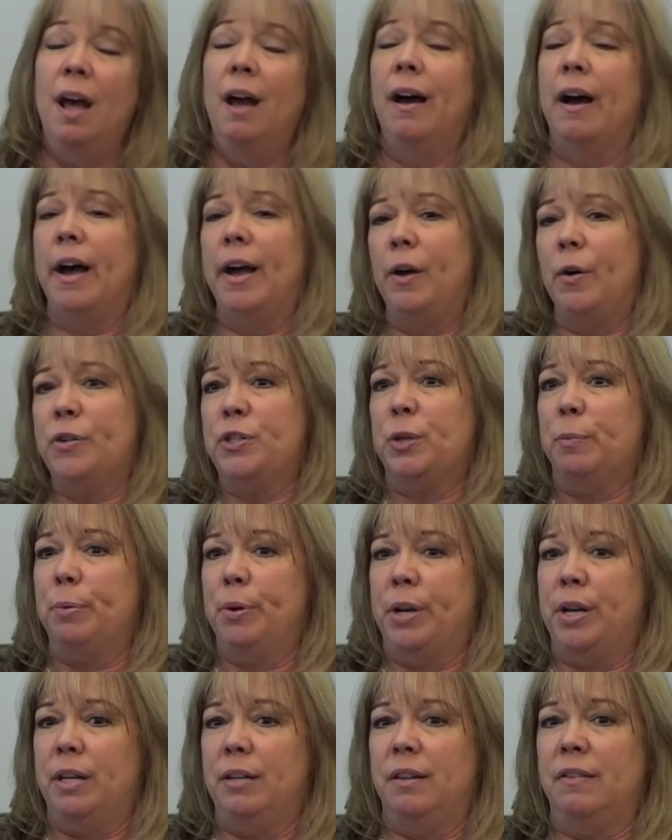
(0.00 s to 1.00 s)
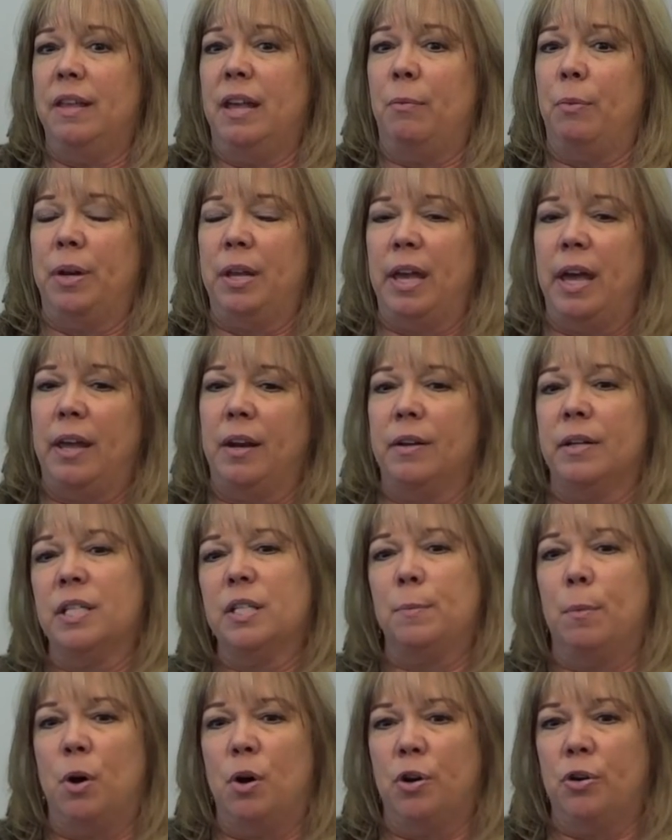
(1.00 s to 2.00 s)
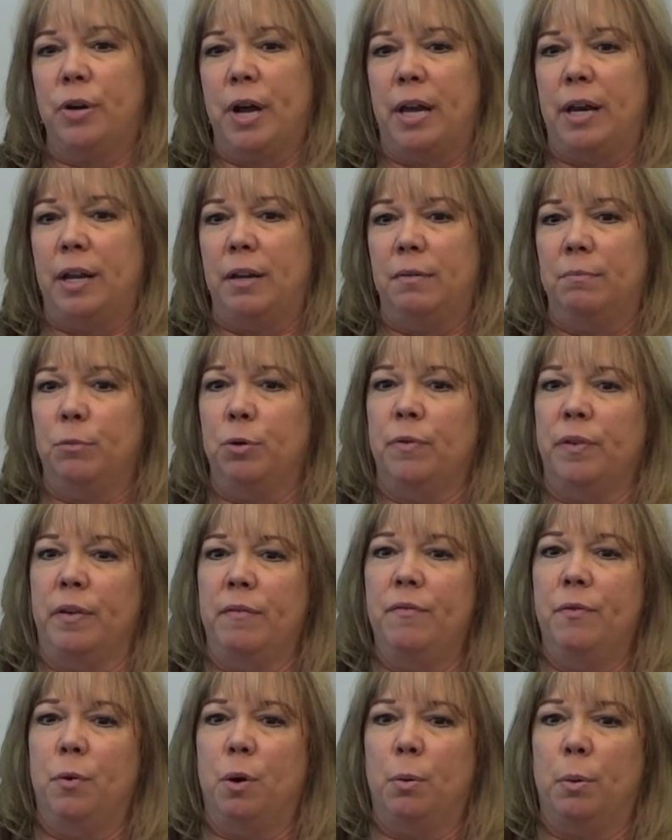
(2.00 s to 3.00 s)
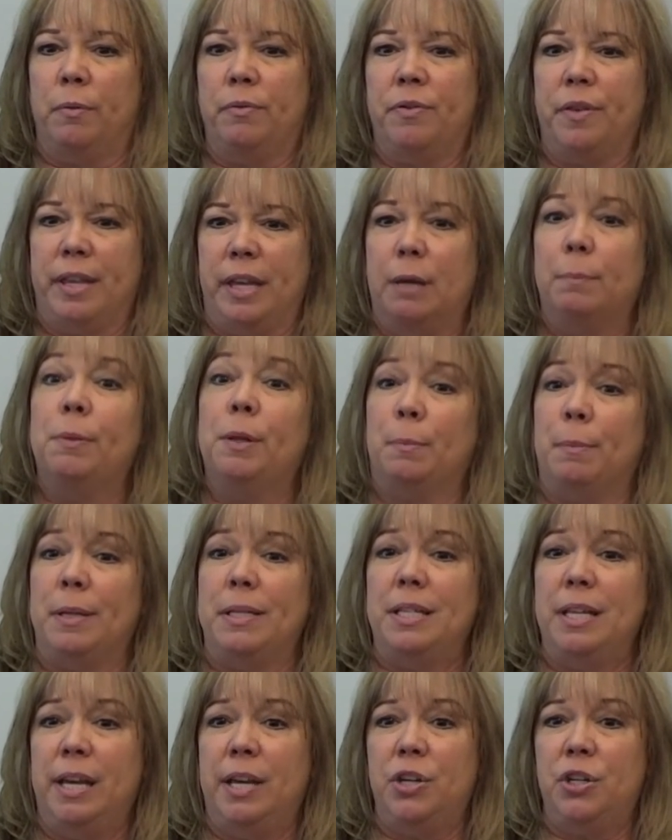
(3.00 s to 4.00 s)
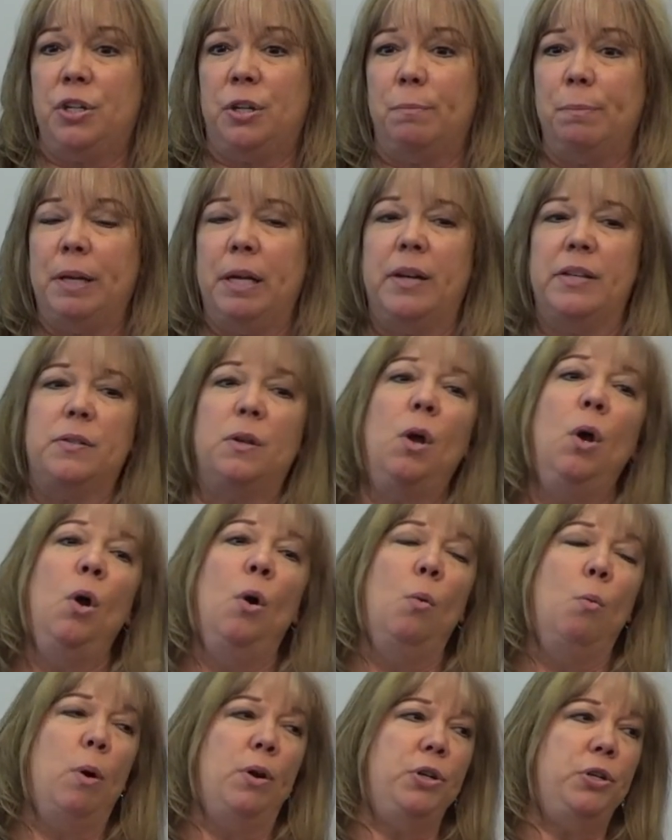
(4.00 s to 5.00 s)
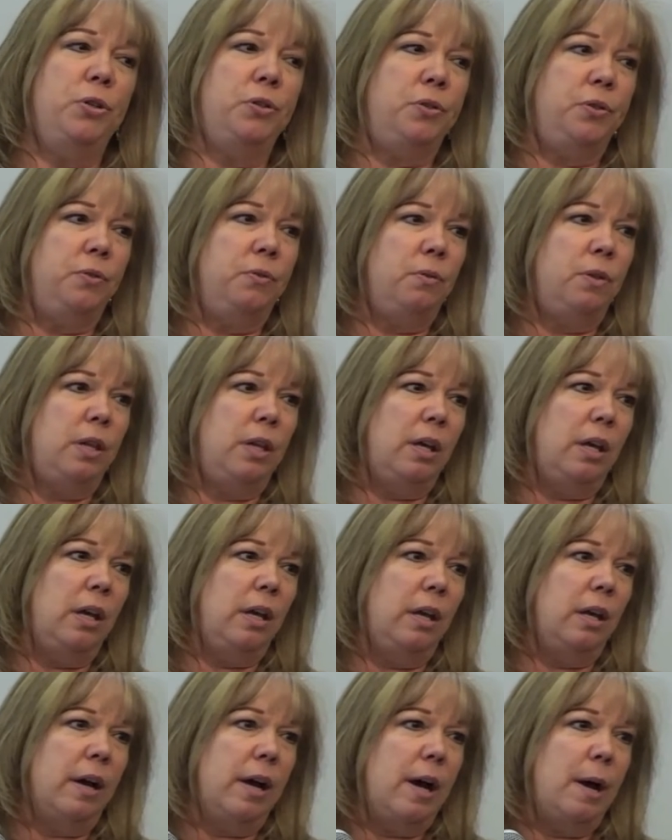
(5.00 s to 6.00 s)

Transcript: I also put in that they would get a small credit moving forward for the implementation, because once you do the